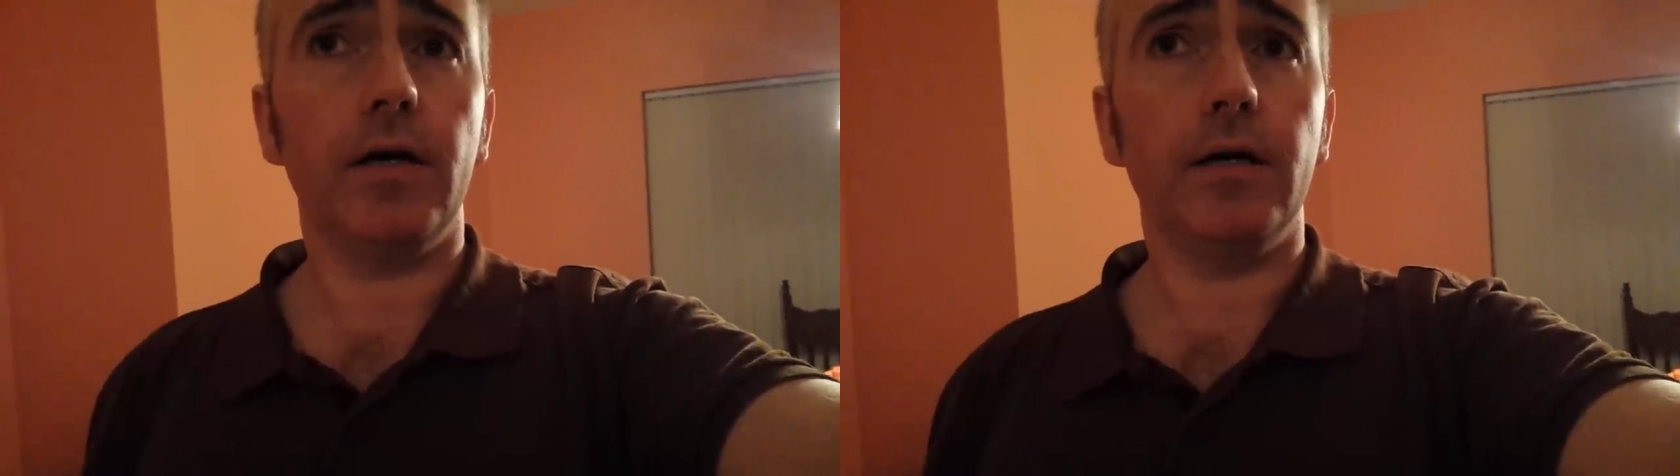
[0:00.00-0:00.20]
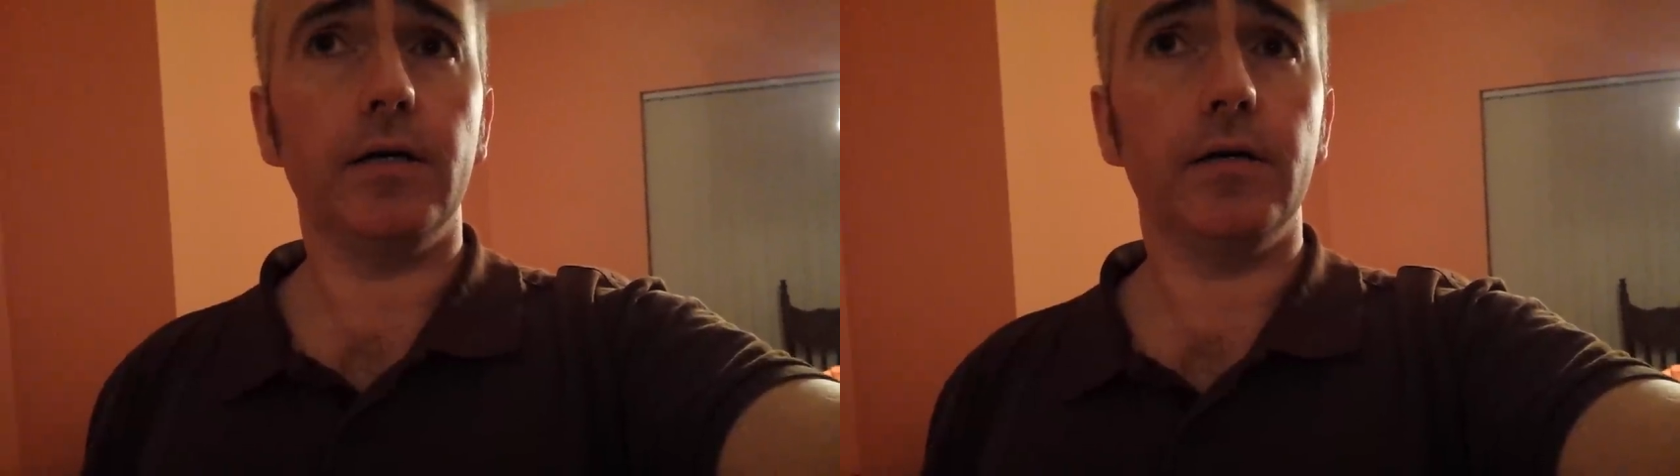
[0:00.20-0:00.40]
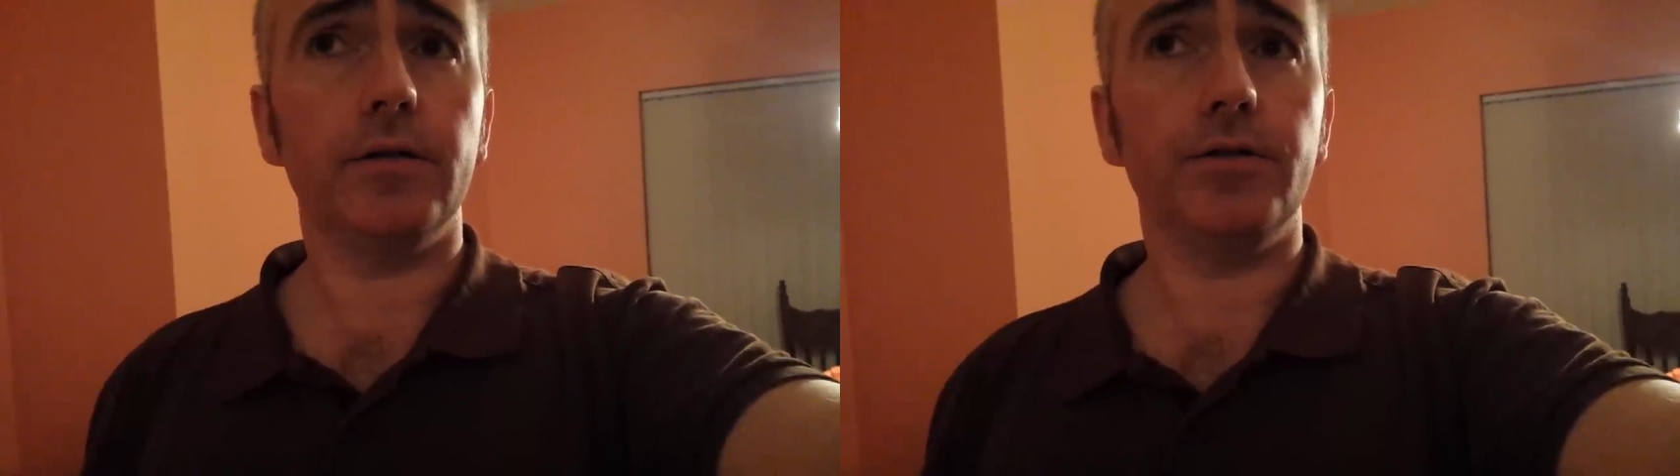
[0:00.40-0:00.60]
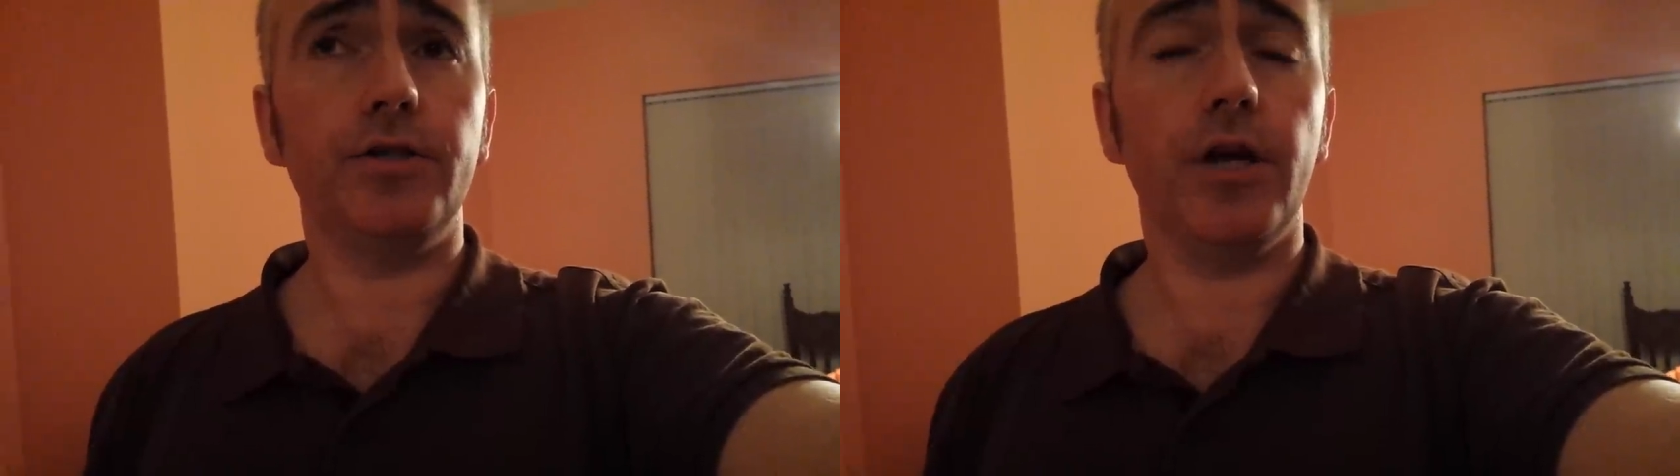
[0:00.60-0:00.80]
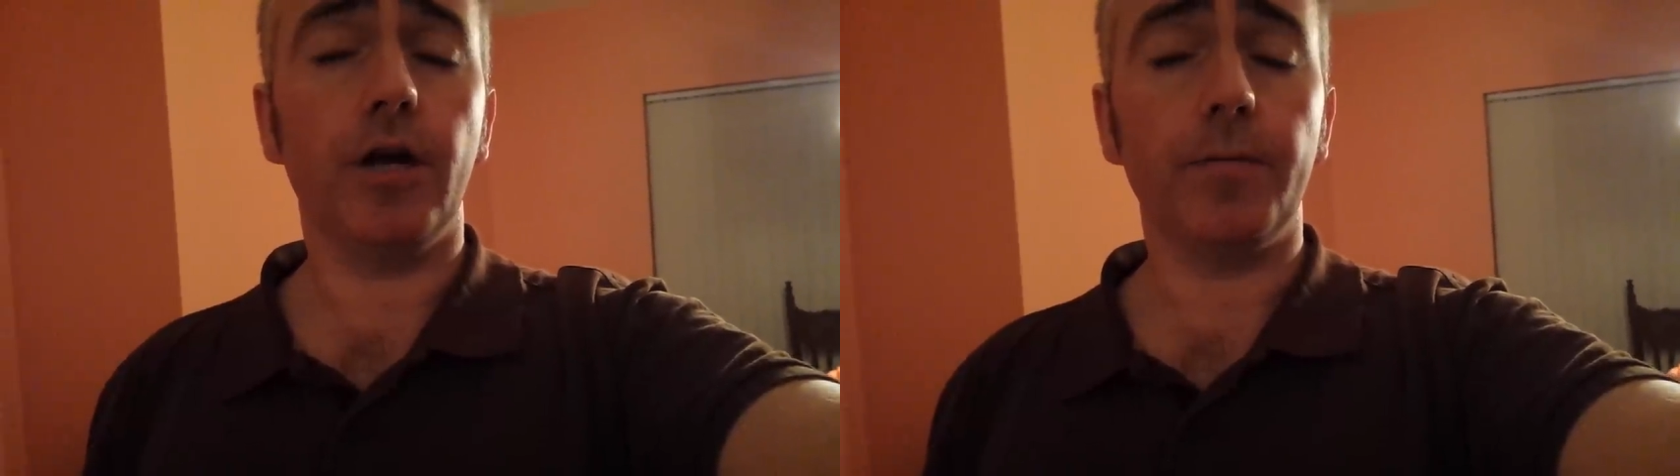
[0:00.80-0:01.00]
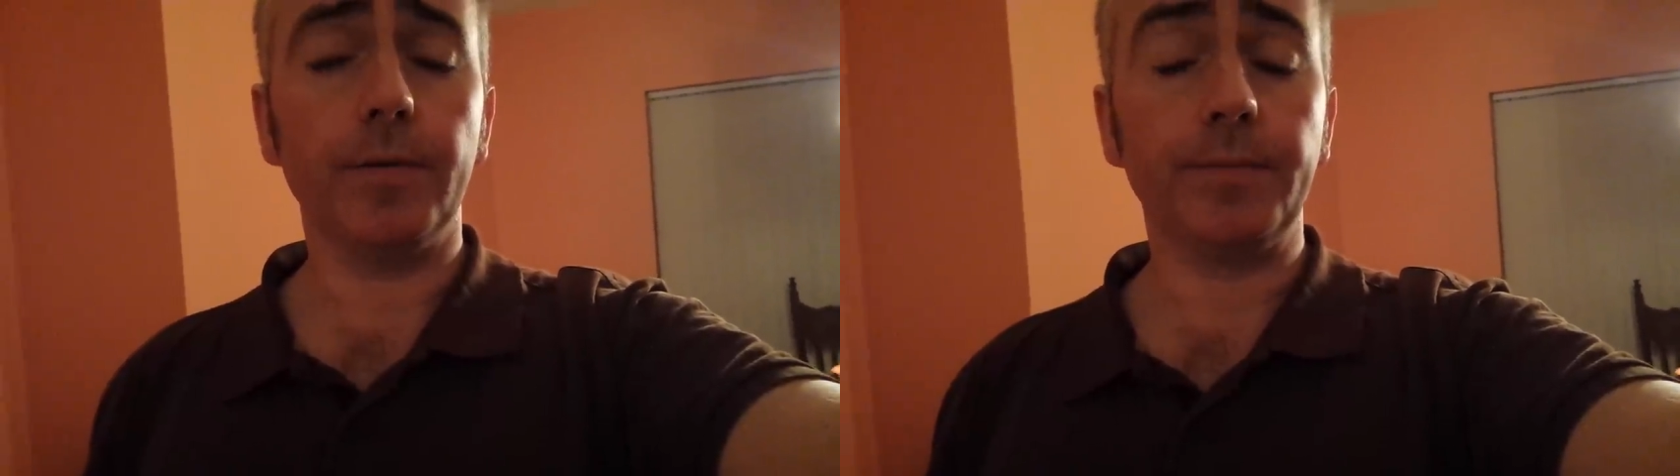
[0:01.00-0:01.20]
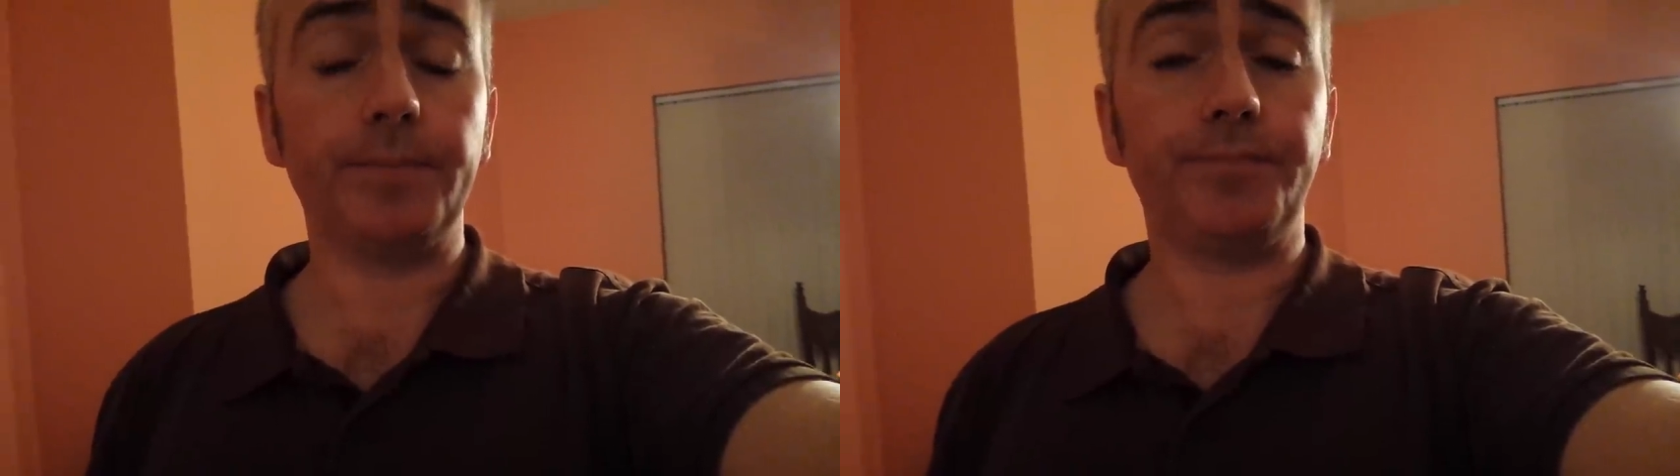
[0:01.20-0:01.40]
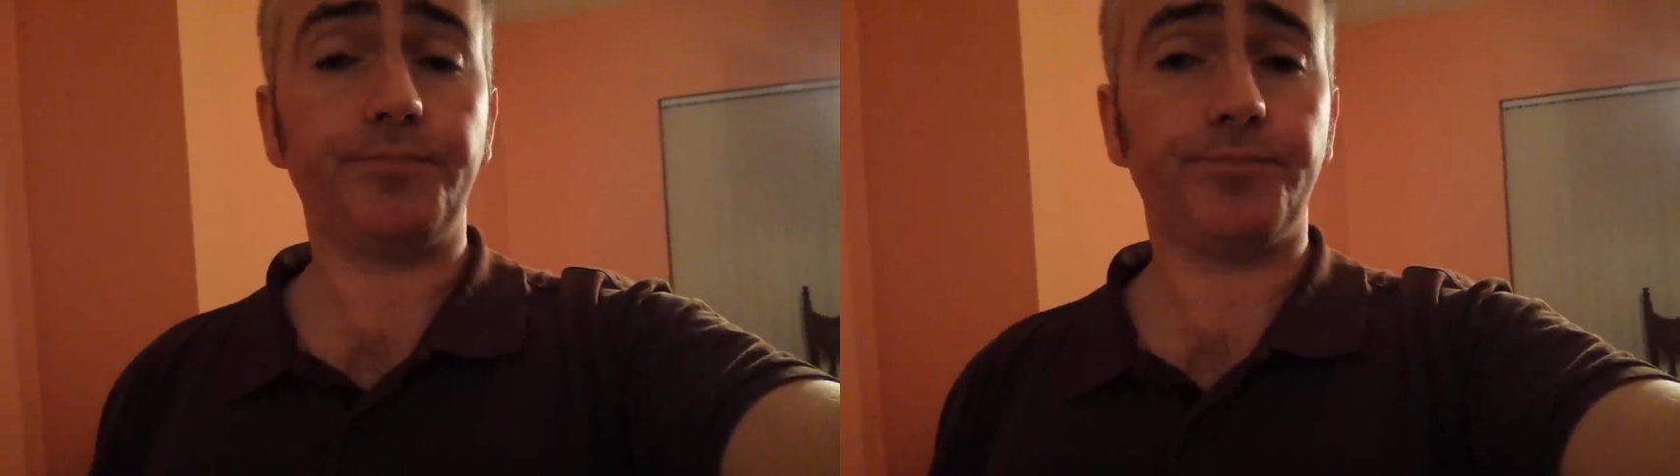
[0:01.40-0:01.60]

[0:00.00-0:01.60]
a German